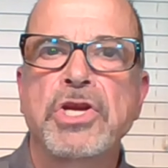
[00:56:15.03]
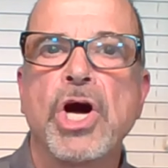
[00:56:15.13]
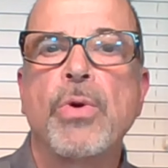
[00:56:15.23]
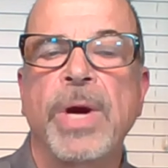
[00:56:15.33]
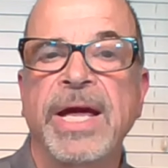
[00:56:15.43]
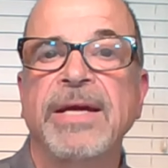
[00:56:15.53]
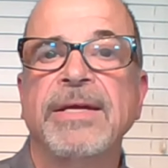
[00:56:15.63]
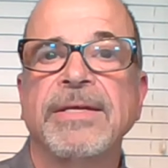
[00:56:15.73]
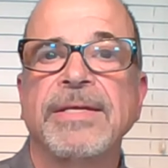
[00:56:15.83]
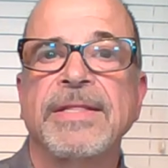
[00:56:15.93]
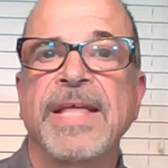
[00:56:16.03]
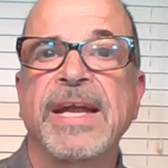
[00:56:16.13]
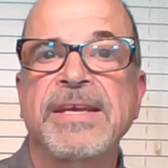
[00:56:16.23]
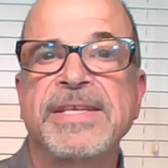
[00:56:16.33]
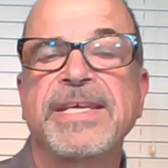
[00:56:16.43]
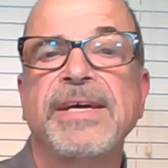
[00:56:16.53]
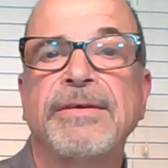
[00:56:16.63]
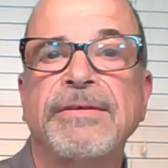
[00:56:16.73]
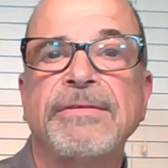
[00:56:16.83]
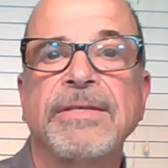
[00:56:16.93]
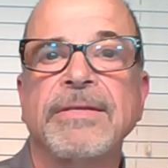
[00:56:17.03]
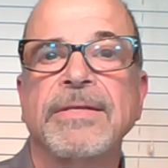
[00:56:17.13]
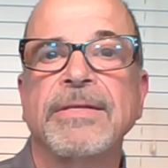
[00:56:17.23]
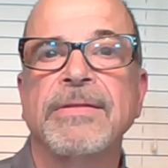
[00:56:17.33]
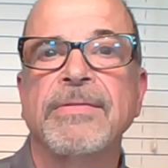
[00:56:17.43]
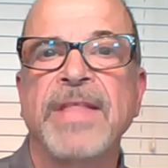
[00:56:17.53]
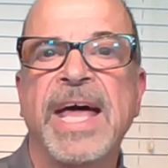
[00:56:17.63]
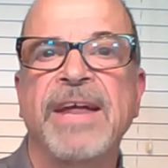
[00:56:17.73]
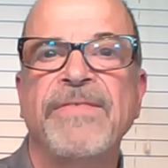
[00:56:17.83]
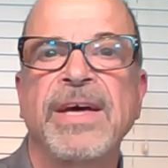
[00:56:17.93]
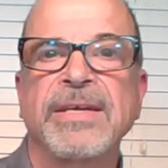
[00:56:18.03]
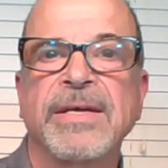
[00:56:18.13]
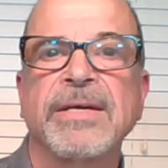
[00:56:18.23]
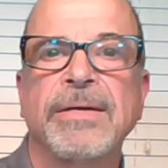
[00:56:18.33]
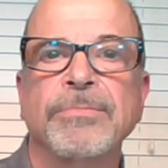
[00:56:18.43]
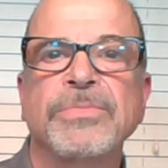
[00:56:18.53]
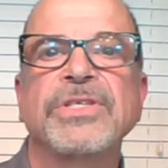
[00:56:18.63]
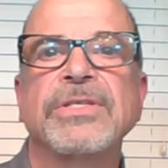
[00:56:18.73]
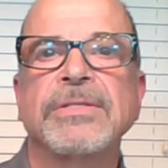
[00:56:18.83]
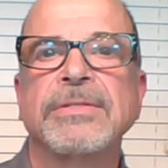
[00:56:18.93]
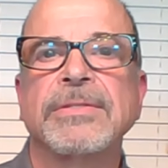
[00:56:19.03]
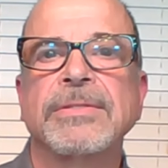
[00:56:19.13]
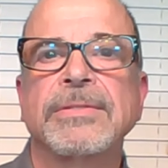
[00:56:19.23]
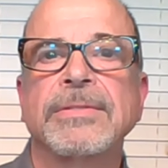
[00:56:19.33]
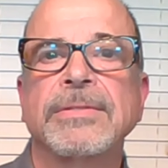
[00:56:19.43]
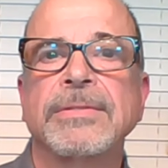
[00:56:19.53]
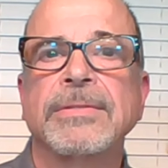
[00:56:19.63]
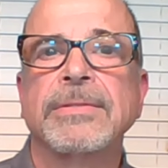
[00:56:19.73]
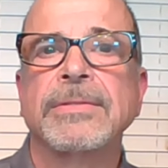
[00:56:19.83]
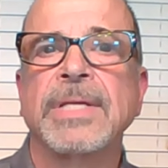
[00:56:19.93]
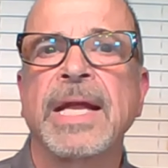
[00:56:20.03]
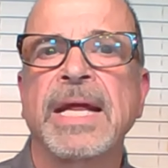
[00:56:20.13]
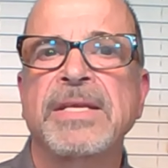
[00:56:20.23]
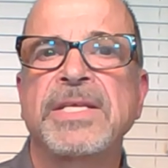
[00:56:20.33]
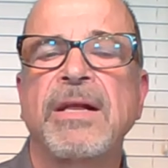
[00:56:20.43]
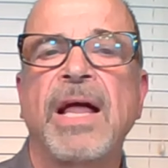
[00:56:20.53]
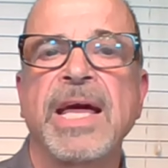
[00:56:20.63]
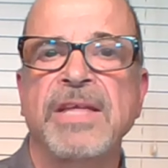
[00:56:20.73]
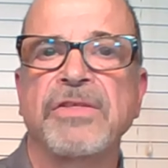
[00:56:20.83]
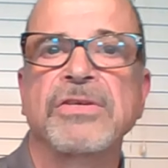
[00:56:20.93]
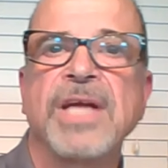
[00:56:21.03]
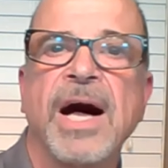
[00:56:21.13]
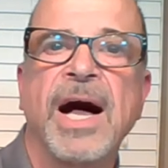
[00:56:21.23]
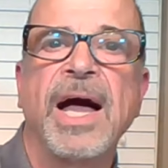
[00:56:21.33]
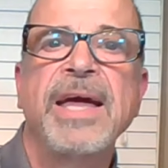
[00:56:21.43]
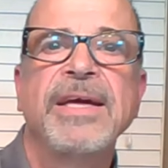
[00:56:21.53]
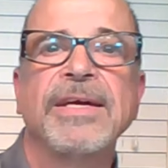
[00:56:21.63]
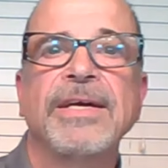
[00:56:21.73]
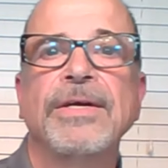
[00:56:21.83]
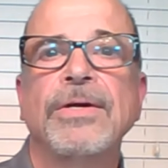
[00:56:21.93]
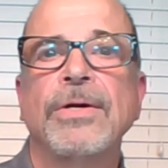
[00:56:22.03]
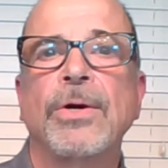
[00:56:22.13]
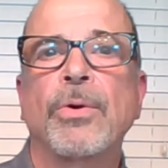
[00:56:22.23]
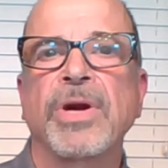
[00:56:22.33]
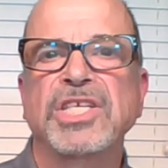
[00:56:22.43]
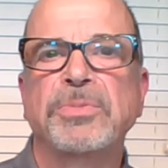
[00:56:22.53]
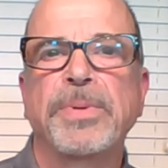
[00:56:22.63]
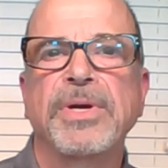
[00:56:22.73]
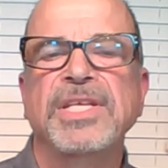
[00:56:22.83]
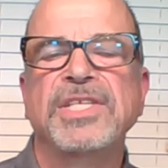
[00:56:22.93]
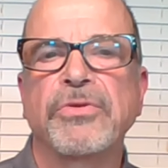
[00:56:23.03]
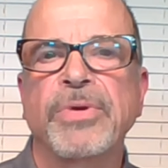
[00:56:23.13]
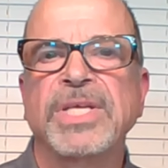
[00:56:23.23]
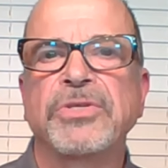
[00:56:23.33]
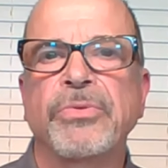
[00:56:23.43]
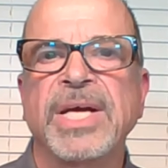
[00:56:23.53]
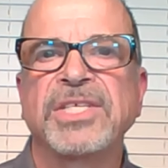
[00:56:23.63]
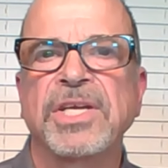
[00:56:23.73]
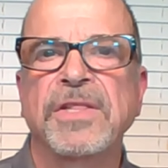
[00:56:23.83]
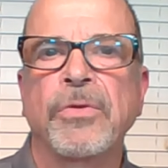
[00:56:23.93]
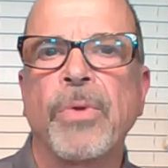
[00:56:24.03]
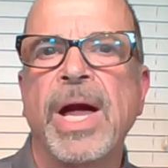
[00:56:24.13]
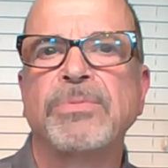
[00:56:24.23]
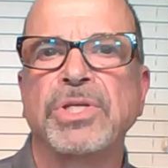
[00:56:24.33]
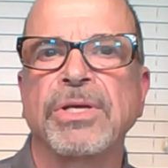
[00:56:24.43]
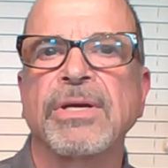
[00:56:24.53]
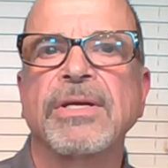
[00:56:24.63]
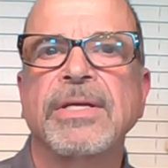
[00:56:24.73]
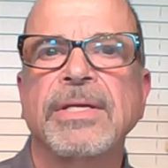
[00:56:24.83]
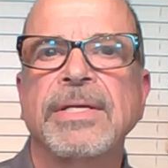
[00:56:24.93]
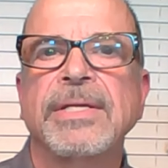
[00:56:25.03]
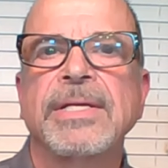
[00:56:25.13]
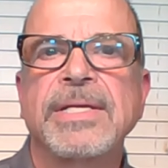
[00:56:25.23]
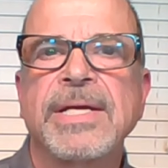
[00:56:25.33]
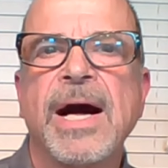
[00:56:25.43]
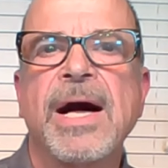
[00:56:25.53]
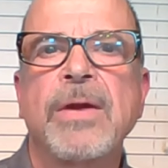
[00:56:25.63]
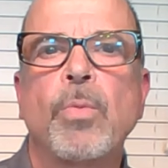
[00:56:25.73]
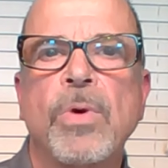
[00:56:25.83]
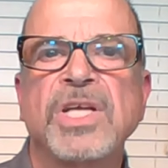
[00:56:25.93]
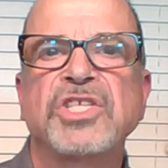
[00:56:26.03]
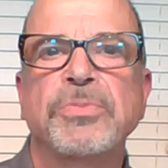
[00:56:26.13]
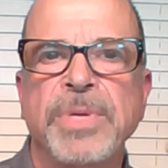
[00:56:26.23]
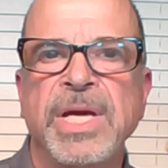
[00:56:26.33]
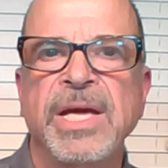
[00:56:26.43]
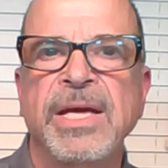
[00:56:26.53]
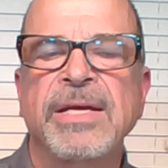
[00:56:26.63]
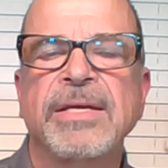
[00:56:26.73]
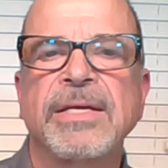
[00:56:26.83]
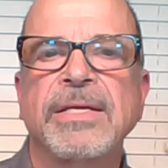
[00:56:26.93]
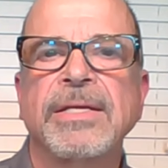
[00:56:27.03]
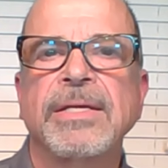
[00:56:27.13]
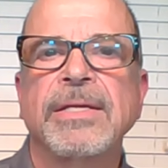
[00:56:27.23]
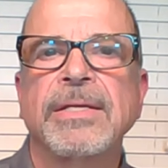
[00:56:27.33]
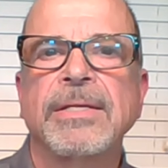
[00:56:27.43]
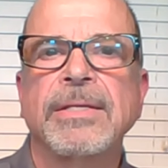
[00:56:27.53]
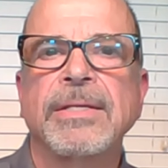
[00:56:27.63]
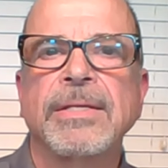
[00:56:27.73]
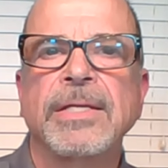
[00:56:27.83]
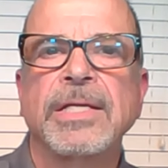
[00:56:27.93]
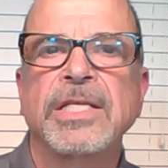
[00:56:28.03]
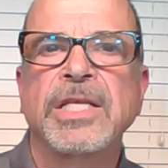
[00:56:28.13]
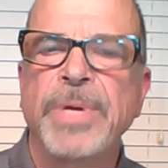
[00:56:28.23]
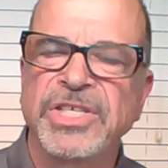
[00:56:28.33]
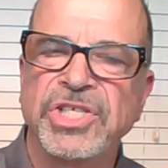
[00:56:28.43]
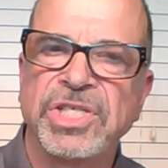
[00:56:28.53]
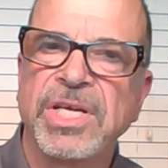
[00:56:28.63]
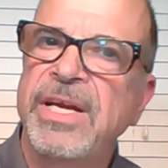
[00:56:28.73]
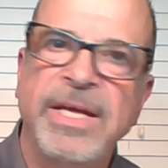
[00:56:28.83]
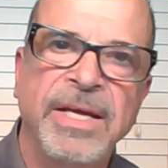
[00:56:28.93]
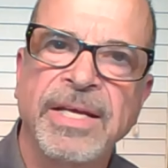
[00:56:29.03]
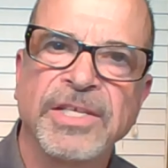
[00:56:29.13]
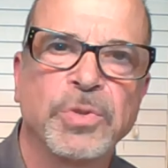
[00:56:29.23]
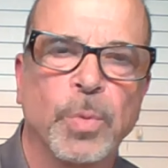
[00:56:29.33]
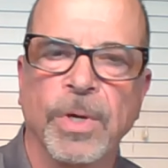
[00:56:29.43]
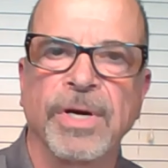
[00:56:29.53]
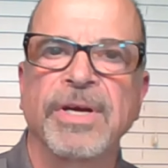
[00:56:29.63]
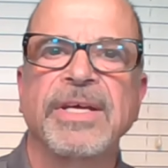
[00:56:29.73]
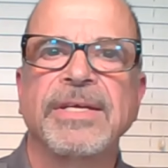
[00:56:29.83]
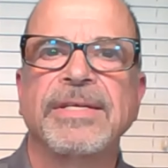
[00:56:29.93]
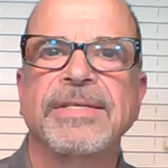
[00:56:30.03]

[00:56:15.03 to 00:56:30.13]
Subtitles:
knowing that until that event comes, and until I either die or experience the resurrection and the rapture, God wants me to be studying His Word,